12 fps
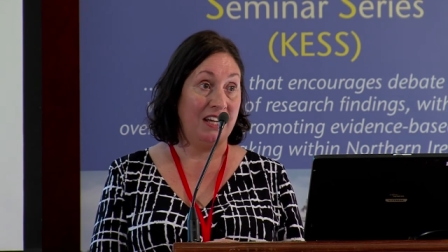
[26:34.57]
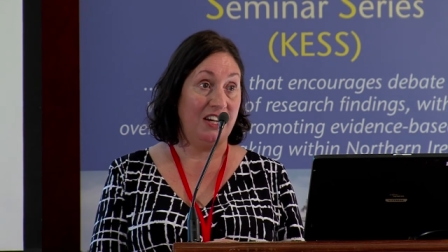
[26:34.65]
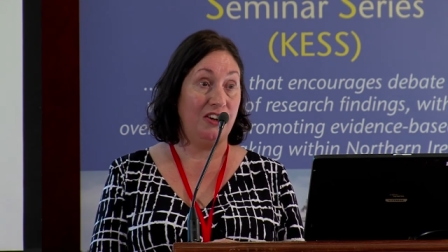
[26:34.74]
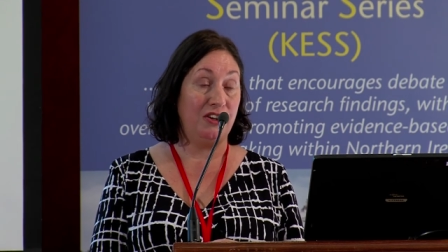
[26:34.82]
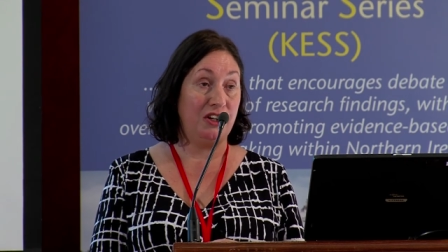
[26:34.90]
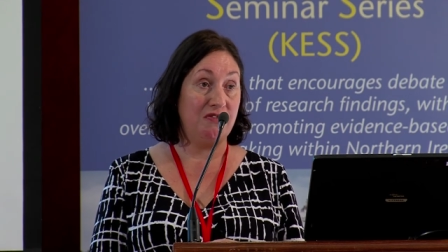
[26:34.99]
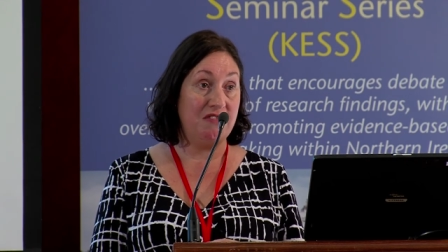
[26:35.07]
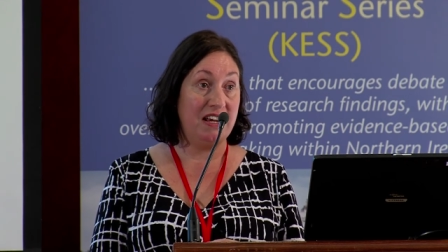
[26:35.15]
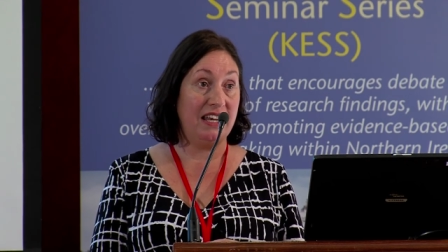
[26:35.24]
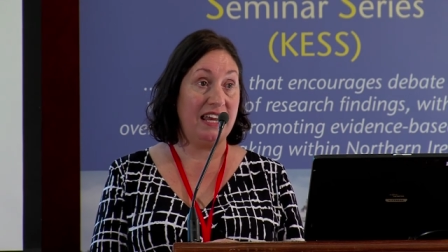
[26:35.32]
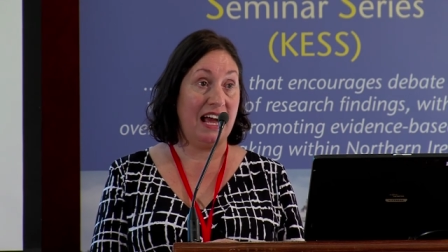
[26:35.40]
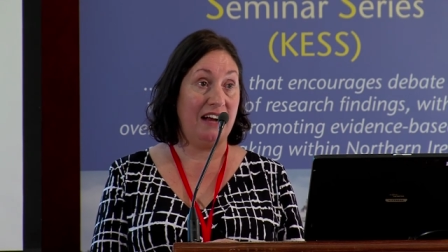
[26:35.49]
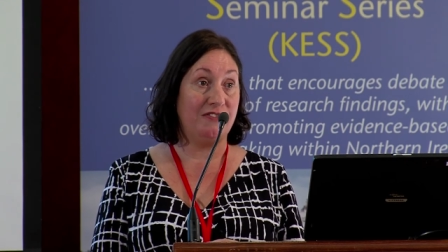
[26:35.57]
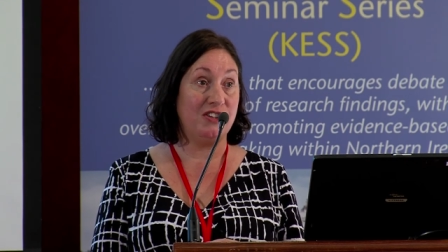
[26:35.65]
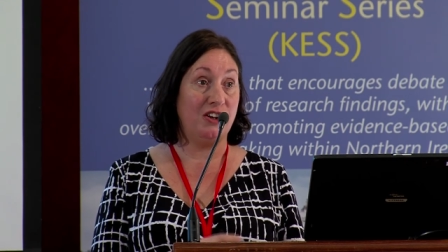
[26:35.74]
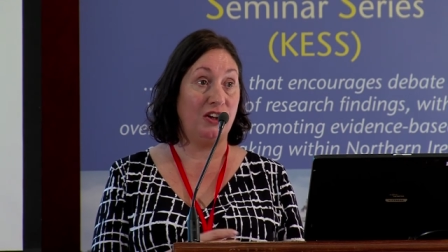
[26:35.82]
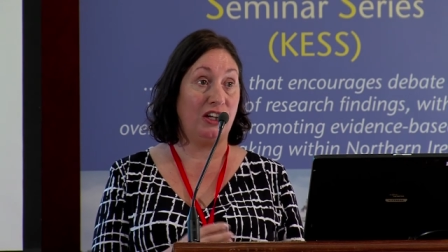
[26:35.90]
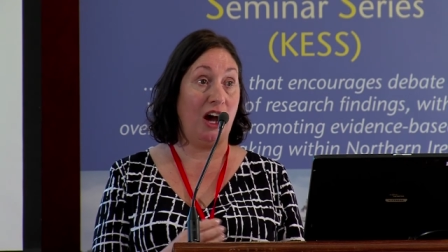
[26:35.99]
You know, you really have to
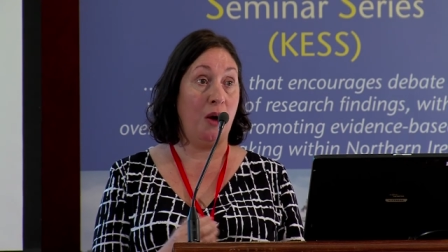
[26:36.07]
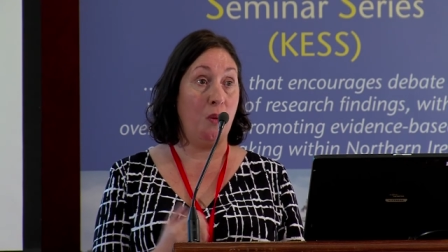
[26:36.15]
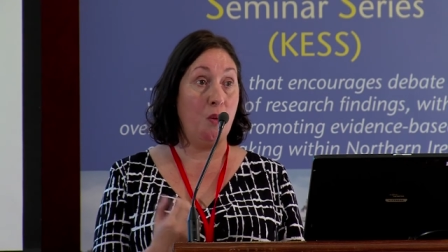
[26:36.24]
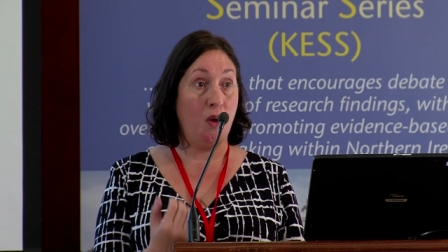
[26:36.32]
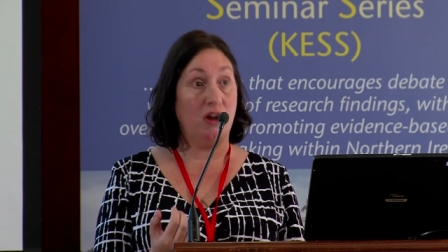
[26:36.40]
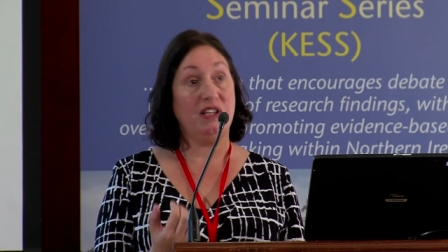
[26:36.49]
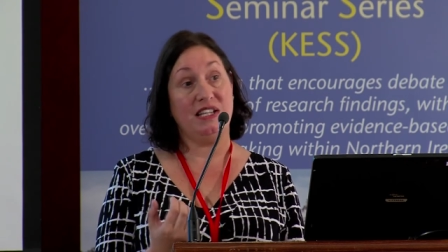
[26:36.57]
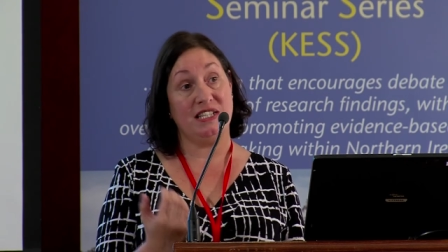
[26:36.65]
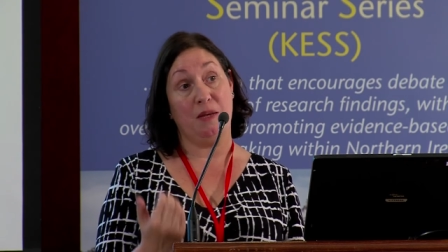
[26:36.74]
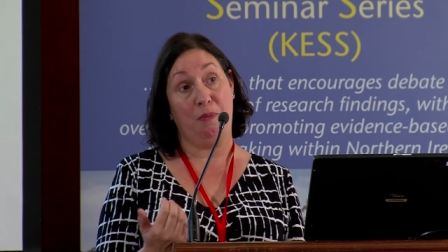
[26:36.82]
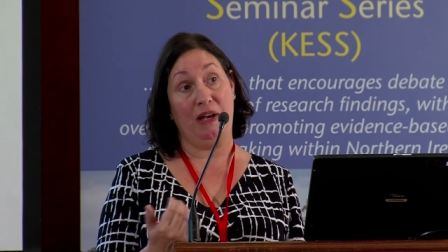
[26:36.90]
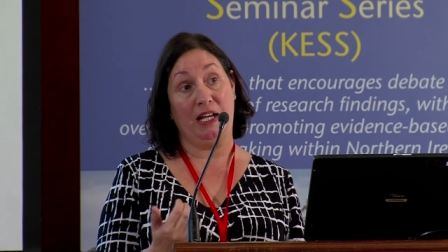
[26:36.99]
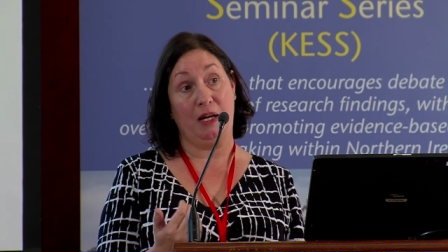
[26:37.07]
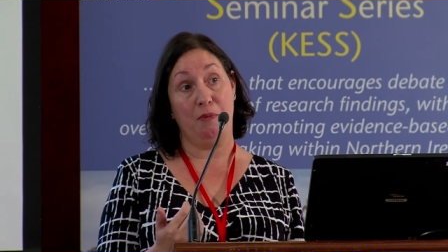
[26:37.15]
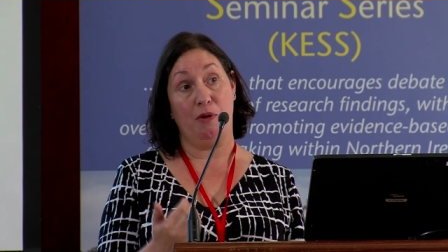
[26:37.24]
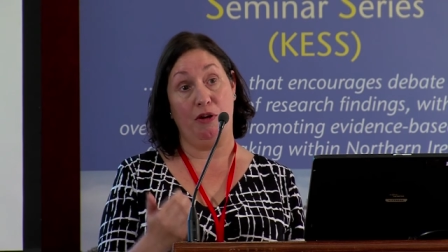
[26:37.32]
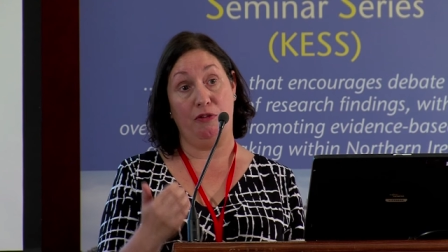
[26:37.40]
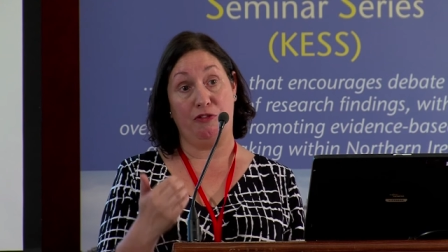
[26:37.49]
look at what is
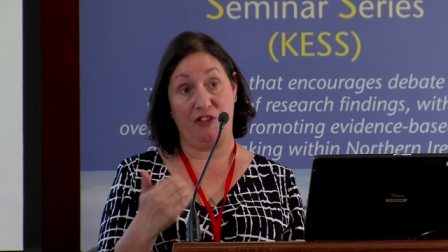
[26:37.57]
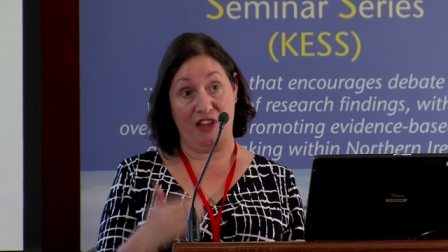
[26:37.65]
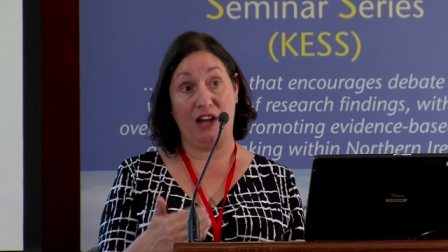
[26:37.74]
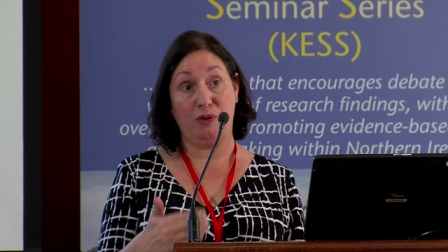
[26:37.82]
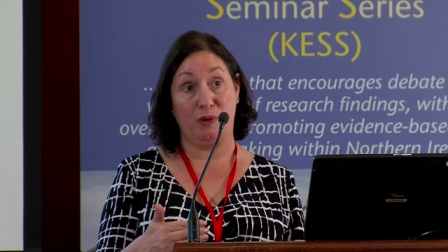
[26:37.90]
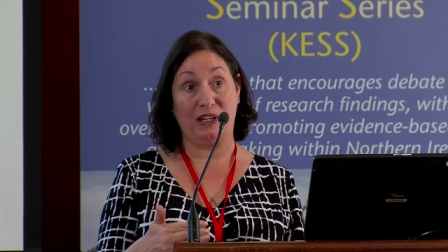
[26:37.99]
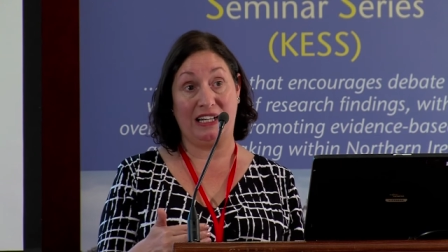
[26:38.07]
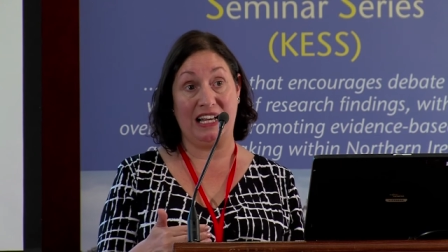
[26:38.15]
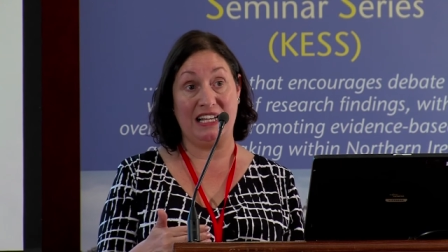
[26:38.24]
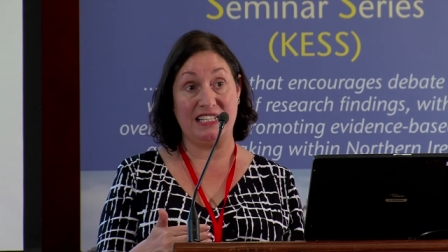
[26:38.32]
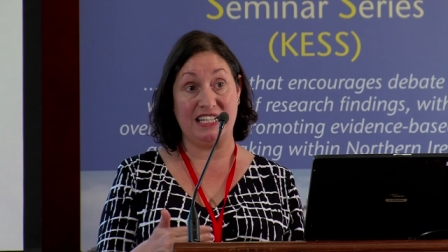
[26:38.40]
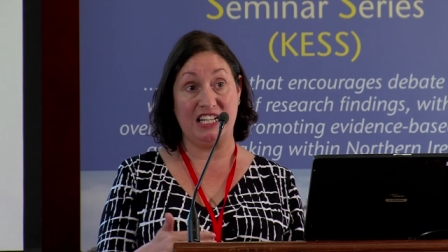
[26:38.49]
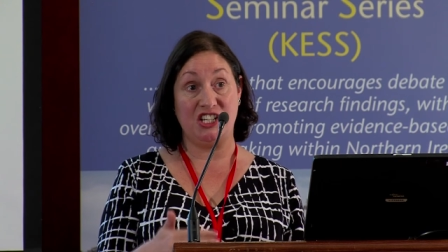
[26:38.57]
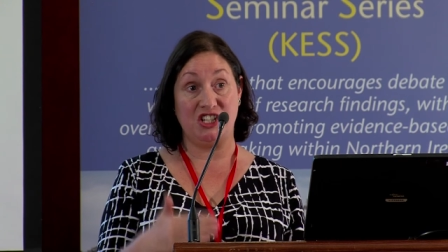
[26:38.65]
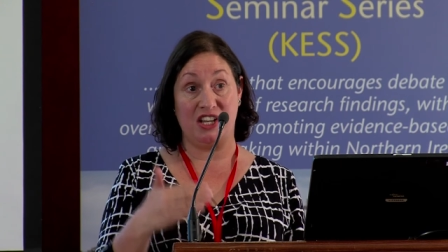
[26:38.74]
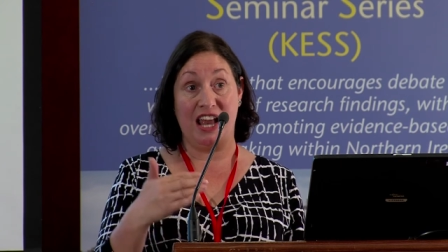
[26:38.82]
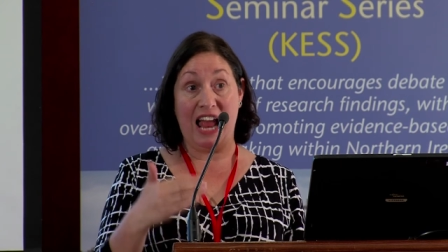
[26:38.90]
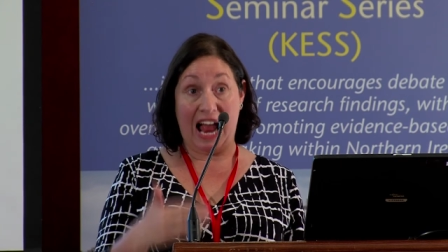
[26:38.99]
applicable for that organisation